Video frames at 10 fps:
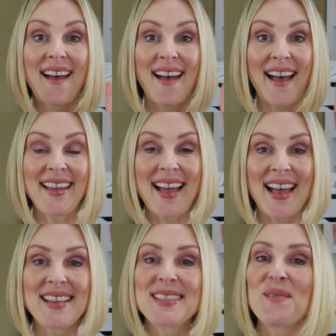Hi
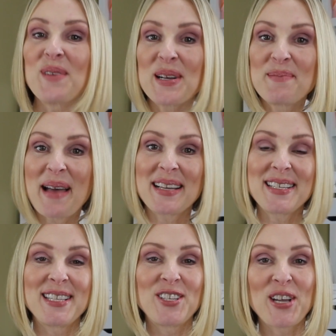guys, welcome back
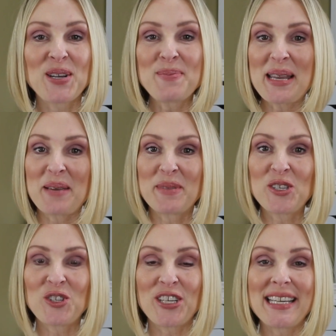to the channel. My name
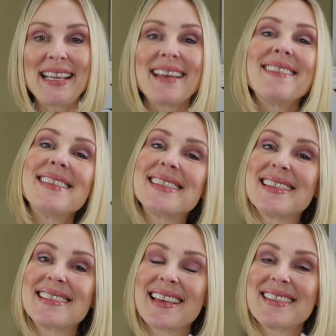is Jeannie and this
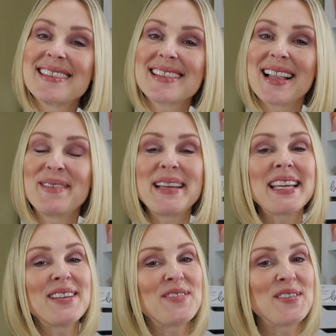is Get This Glowing,
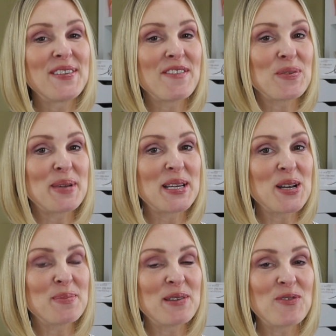and if you've never been
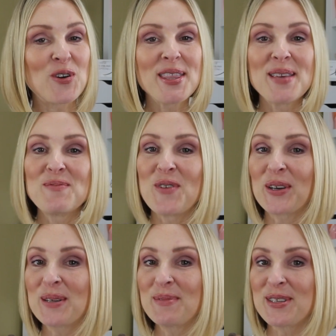here before, then
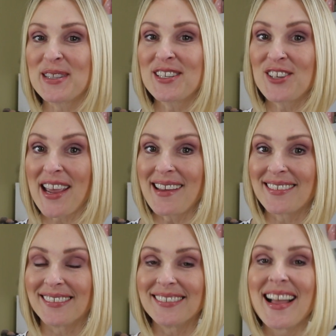welcome to the
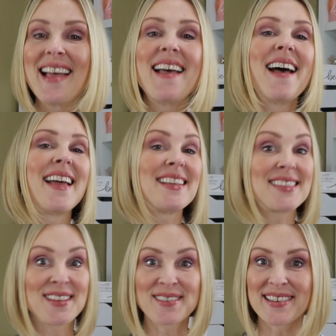channel.
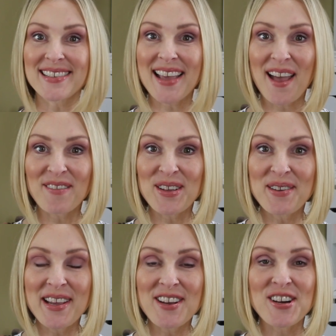It's so good to have you
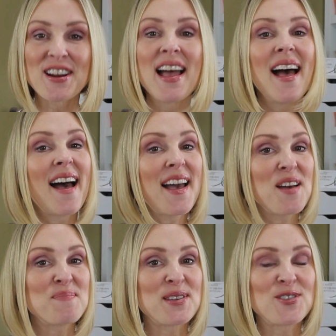here. I
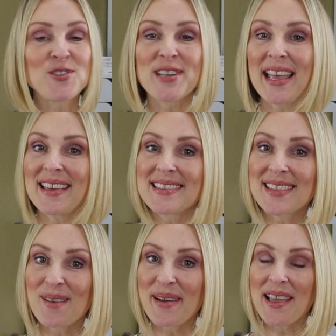hope that your day is
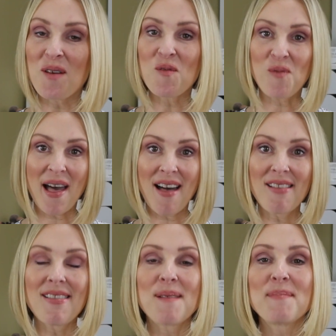going
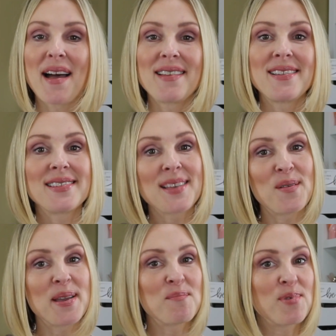well. Mine is
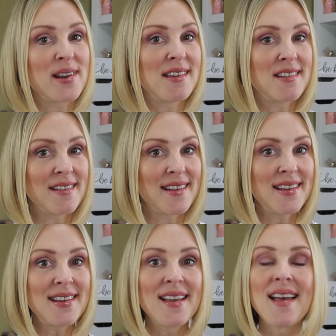going pretty
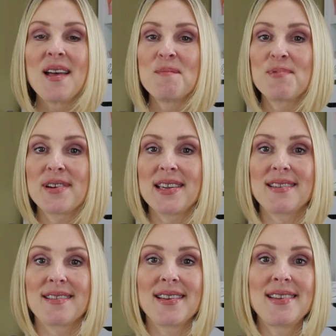good.
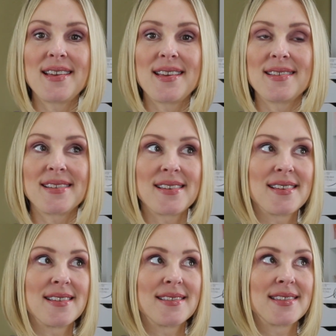It
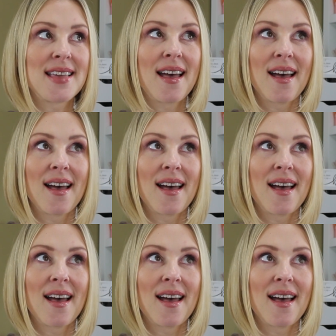is